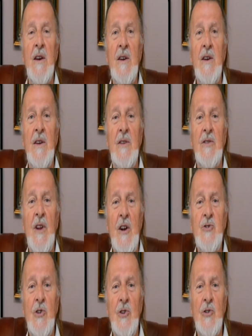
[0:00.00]
is
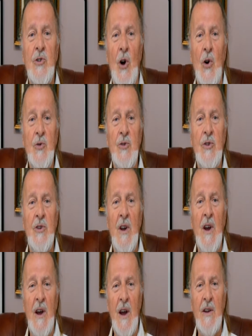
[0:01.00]
natural growth
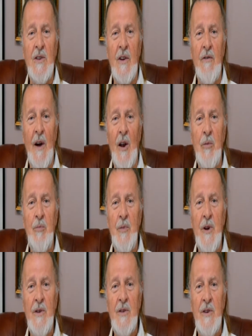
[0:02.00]
and
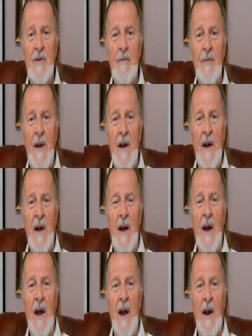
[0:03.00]
development,
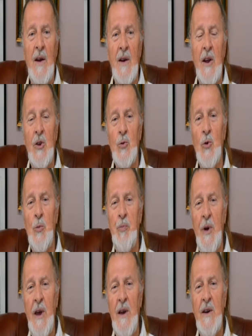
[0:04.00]
and it will
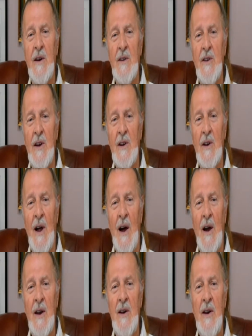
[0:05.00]
peak and
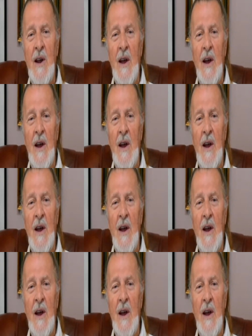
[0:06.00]
decline